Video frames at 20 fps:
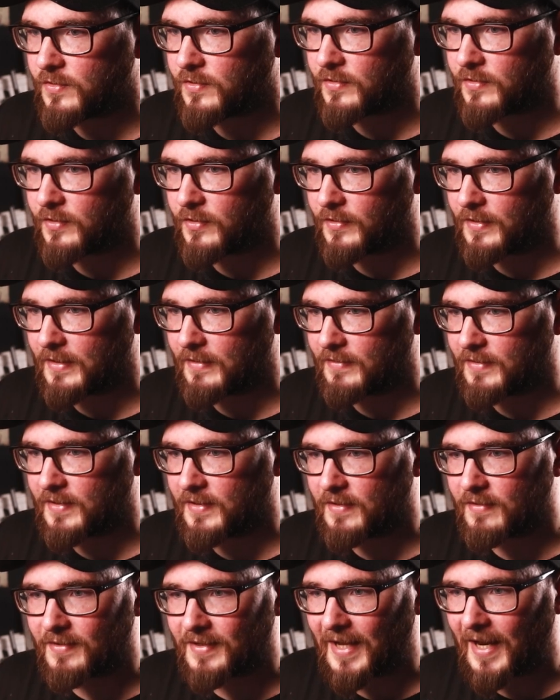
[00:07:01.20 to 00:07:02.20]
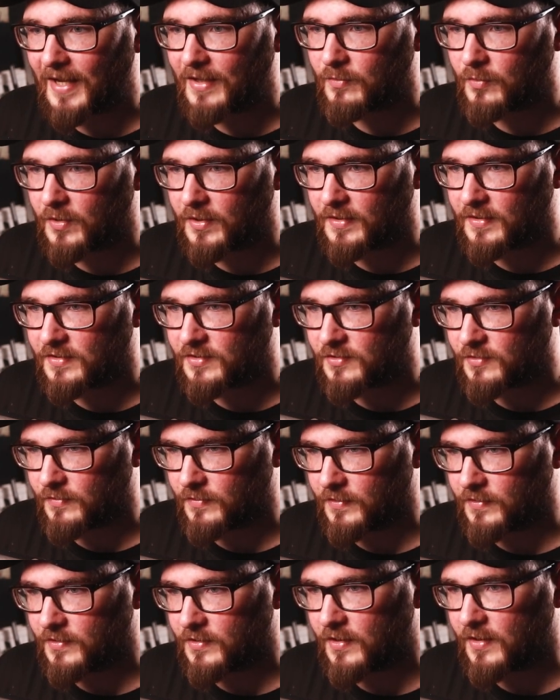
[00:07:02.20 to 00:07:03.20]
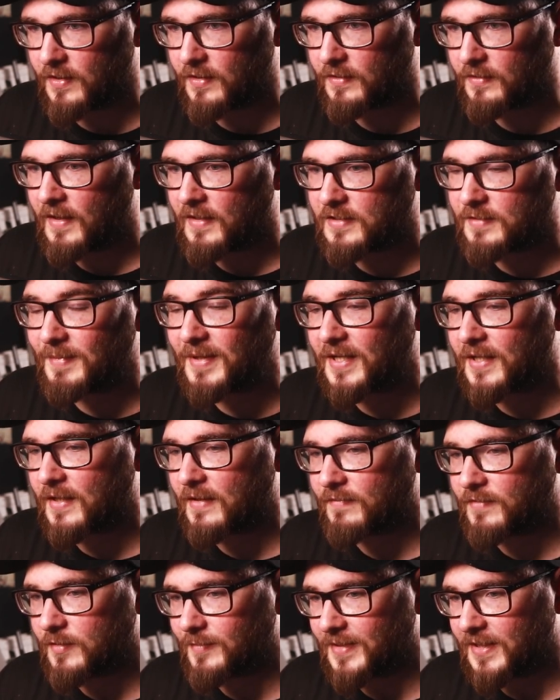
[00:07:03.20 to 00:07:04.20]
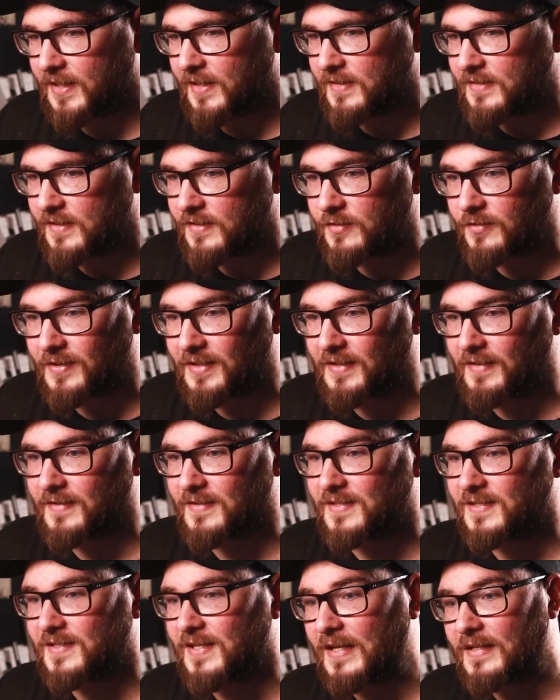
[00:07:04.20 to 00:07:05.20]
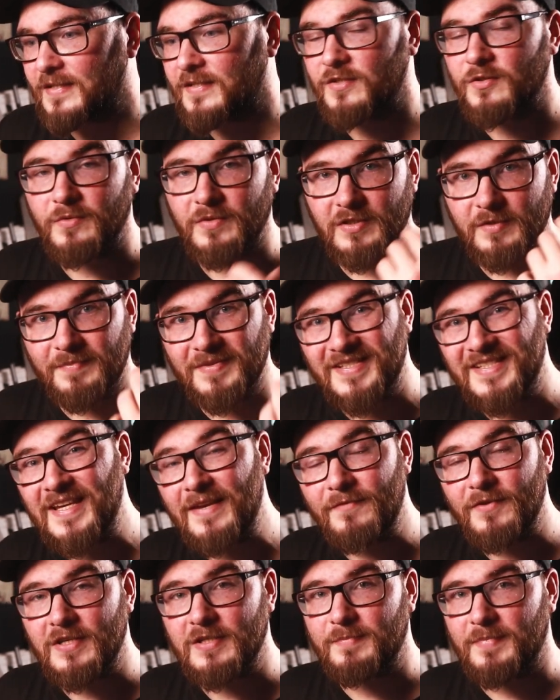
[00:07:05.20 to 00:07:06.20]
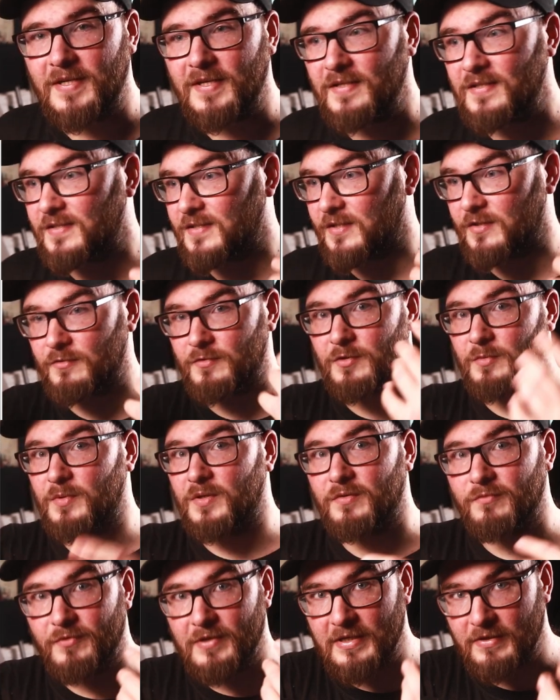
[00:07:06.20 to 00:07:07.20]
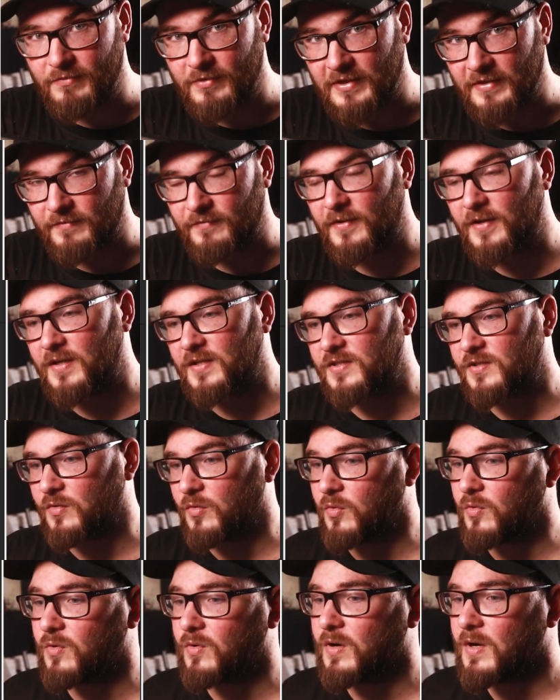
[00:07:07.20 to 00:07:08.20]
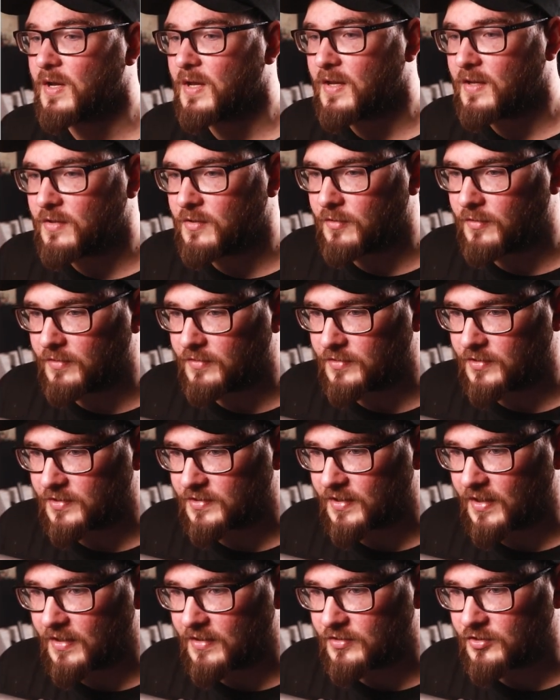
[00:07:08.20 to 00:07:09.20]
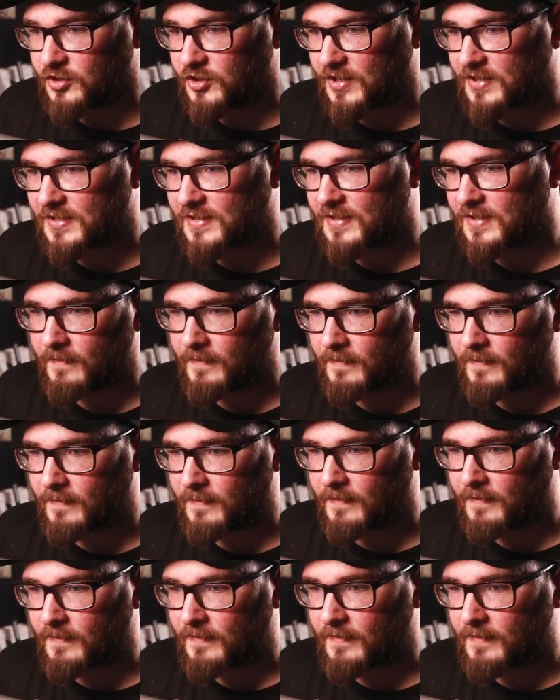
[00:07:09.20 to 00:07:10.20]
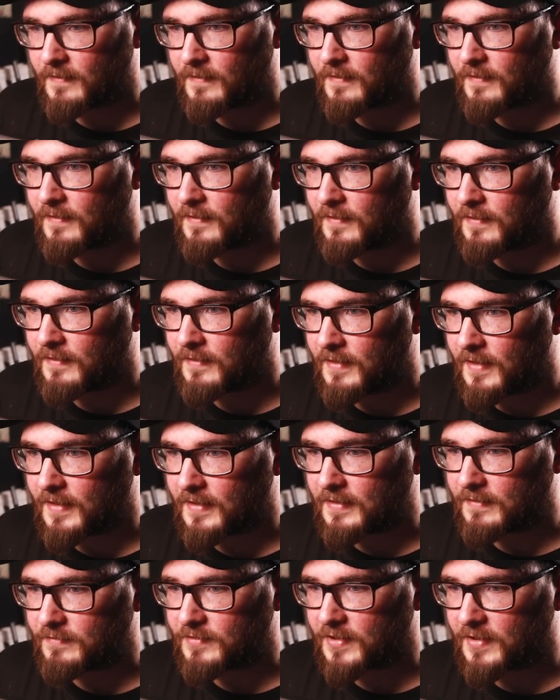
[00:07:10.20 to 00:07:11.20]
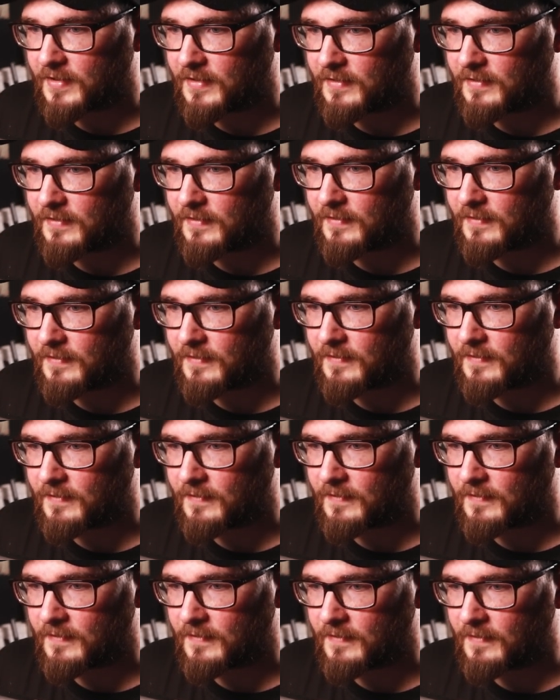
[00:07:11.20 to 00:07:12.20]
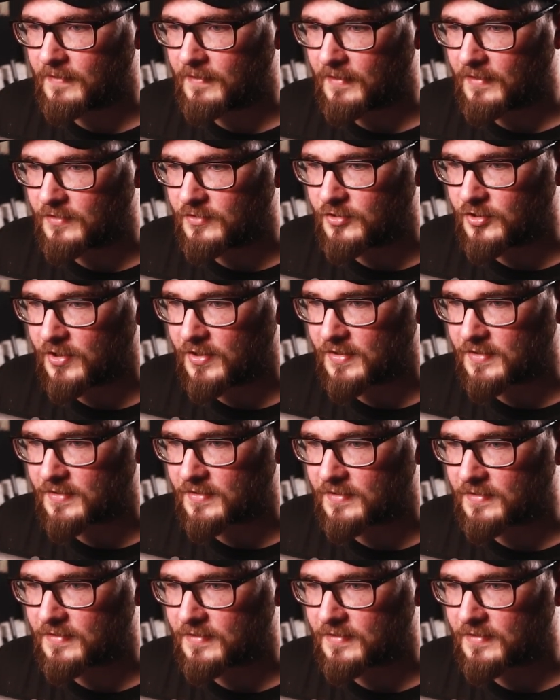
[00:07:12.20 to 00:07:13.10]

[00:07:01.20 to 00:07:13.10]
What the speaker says: can go down here and add one to the dial. And to make your life a little bit easier, you can either set it to a specific speed, so you want to read really fast, or you can just adjust it, -10, adjust,